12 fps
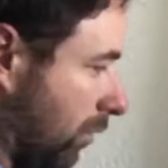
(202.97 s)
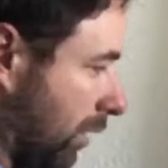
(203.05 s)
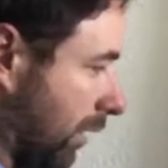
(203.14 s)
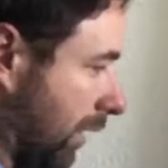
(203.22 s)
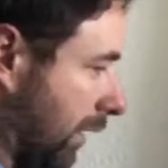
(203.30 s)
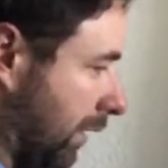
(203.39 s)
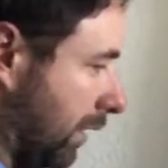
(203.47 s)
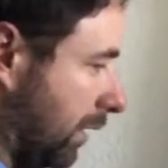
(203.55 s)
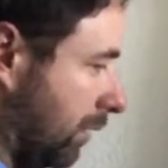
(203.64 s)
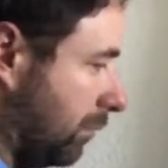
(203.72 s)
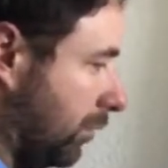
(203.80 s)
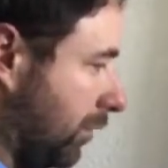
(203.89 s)
We're going to
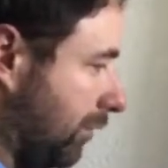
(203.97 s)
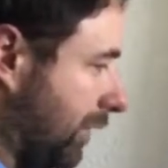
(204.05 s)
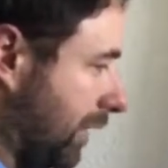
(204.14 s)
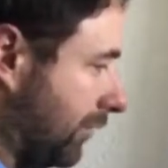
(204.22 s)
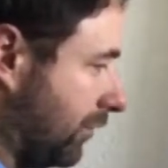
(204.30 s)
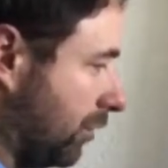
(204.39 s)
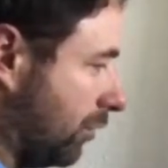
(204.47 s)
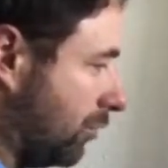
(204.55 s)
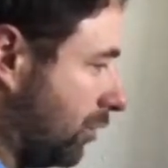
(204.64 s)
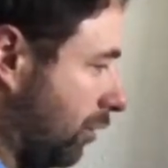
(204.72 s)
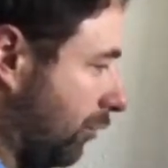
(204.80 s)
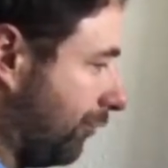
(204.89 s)
move this to
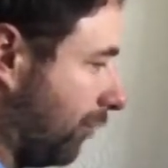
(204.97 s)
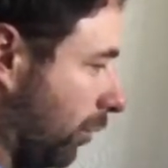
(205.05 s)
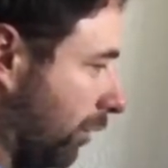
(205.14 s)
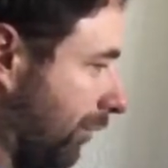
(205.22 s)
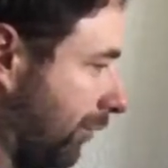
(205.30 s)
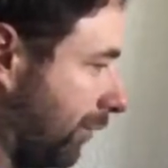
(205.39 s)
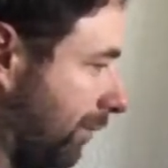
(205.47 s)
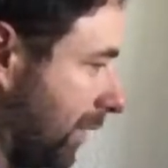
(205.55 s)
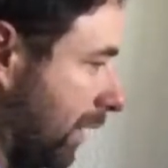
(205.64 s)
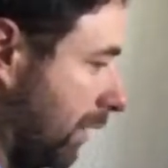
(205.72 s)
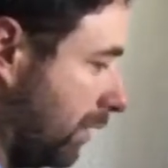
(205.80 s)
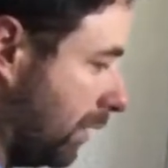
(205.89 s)
2/4.
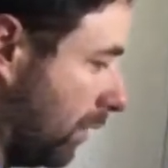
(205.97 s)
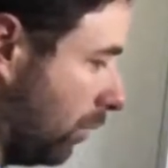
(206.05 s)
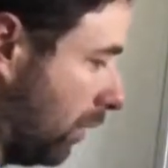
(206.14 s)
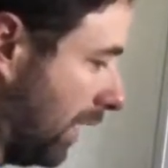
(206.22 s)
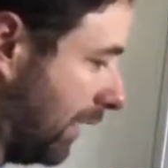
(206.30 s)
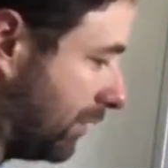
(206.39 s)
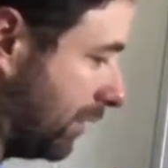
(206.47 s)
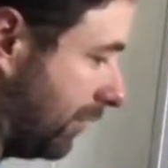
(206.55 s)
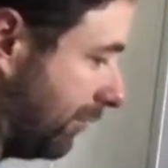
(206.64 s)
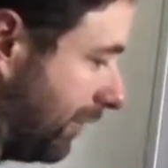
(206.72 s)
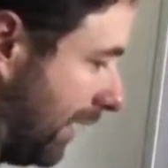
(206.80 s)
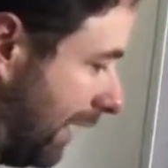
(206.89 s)
You get y to the
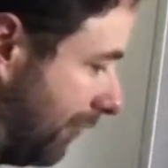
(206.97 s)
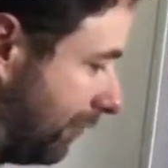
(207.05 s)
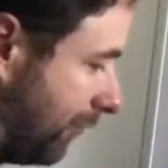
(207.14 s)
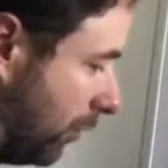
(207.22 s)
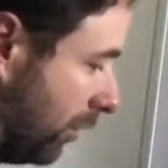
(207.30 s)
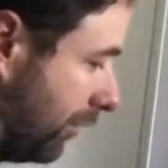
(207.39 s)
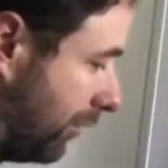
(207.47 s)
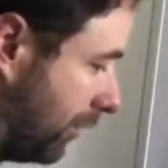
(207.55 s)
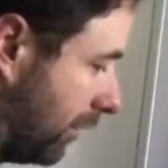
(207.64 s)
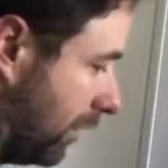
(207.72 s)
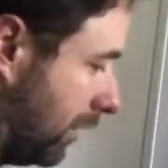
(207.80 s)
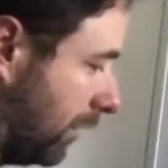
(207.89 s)

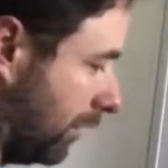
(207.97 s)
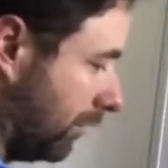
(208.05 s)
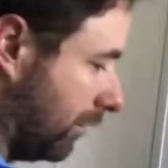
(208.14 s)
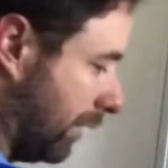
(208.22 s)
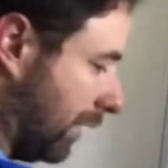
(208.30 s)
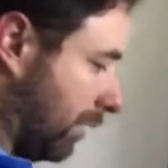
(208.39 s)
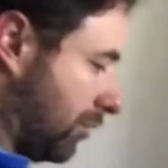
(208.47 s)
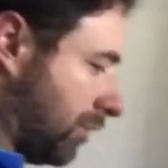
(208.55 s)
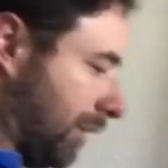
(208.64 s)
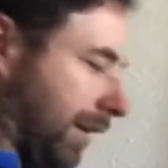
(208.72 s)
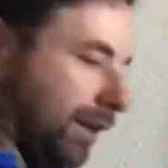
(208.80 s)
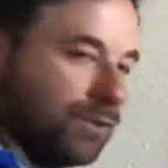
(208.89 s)
5/4. So there's
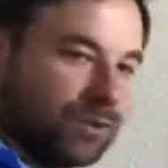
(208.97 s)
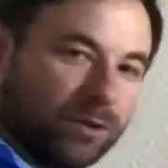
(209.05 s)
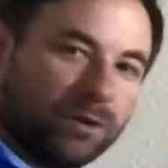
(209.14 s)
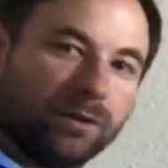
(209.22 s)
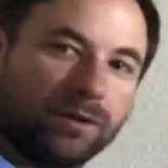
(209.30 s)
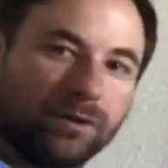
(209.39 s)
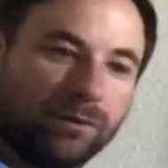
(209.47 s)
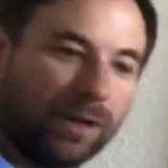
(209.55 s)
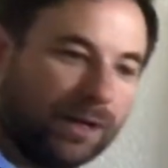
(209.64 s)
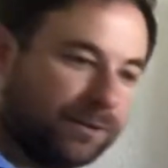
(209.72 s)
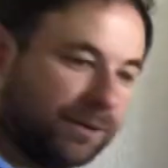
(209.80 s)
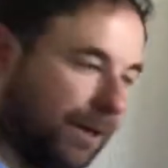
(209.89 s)
your answer
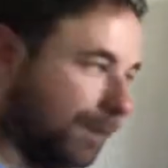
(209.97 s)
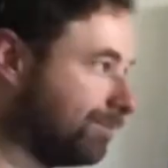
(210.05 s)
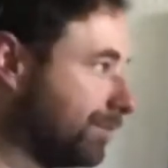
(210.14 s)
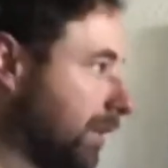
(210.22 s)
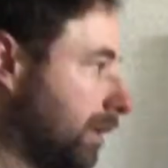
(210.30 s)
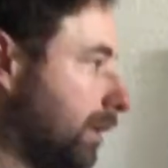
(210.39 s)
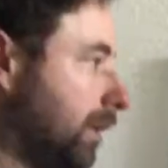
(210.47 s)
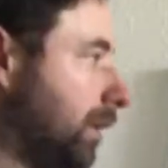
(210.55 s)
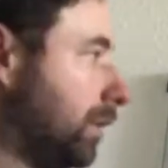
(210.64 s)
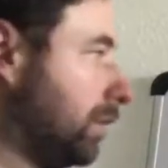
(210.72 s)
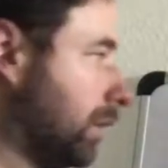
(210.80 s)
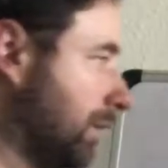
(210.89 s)
right there.
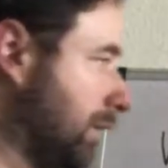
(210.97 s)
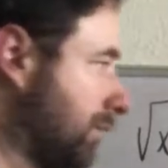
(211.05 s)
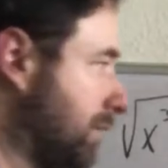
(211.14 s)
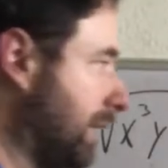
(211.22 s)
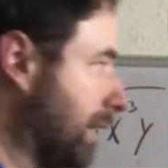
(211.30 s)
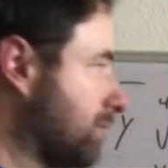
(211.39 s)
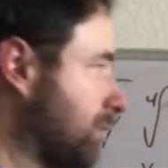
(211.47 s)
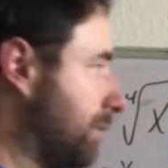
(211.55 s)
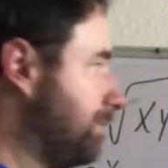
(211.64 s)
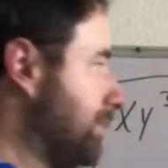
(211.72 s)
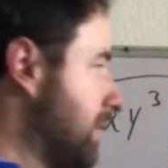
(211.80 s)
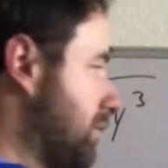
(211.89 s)
Look at this next
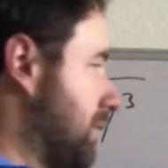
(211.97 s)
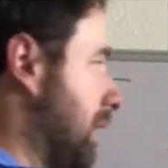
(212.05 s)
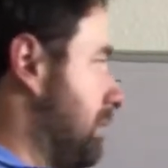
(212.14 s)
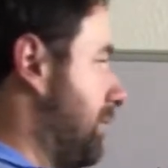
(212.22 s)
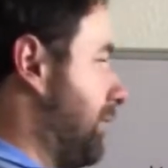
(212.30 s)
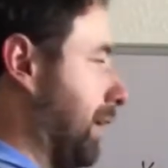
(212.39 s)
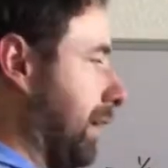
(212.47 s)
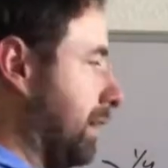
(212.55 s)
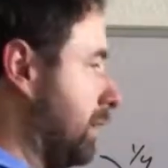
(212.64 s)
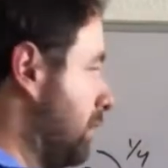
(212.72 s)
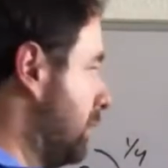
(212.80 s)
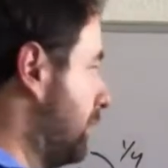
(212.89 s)
one. Same
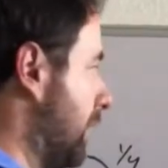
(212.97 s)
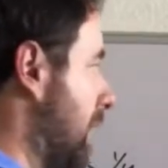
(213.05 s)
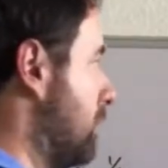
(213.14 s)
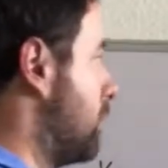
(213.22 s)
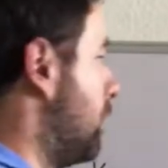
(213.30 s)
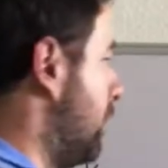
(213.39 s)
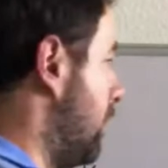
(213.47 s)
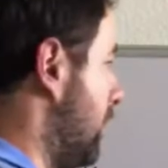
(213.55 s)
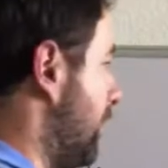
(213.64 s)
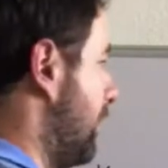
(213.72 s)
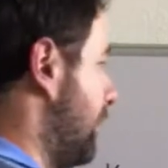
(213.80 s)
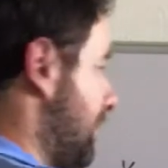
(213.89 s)
thing, same
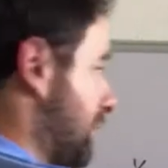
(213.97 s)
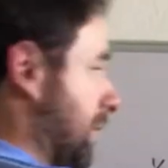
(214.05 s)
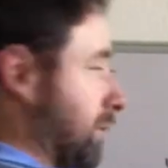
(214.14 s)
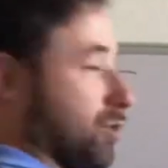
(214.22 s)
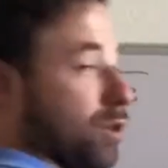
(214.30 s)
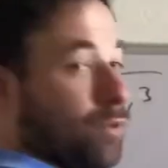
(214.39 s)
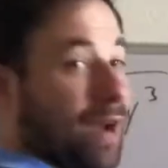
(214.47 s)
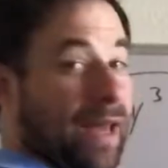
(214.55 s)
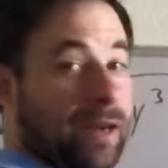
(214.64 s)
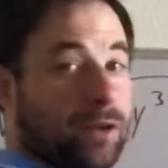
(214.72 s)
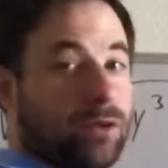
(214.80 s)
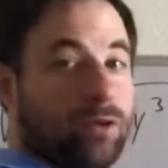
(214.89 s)
rules. This time there's no
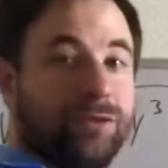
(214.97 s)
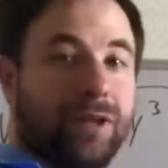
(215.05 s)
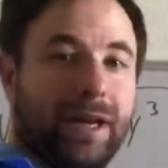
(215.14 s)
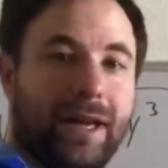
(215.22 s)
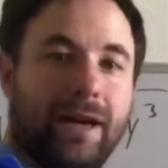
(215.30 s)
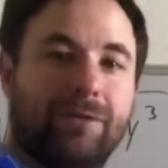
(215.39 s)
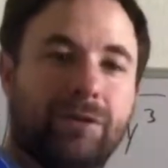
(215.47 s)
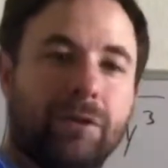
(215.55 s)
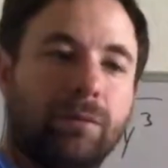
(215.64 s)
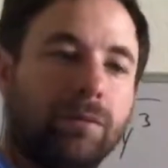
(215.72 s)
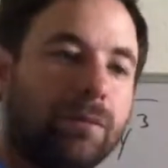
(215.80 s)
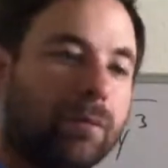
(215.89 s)
radicals that I have to
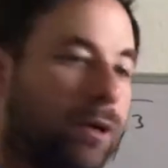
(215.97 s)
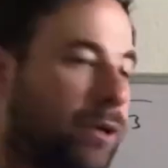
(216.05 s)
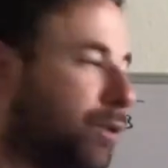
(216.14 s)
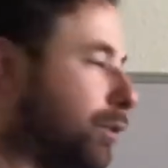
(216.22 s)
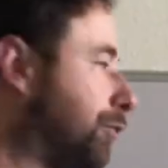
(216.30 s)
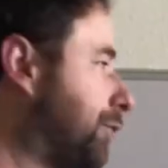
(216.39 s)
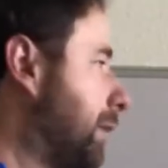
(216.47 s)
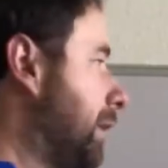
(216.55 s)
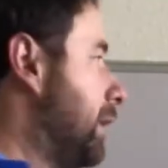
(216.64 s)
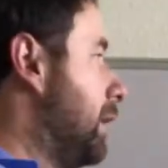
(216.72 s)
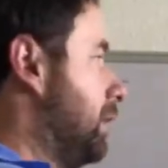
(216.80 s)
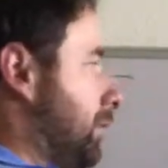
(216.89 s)
move.
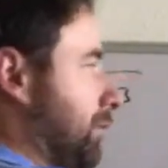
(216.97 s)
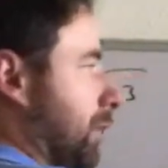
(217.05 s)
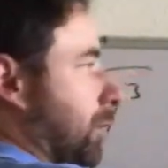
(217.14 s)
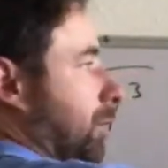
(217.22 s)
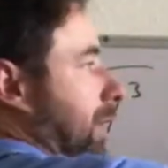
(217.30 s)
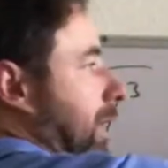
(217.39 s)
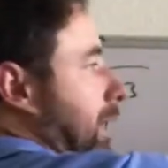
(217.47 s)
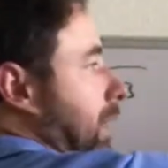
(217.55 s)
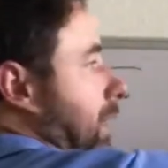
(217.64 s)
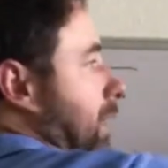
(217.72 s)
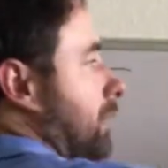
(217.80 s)
It's already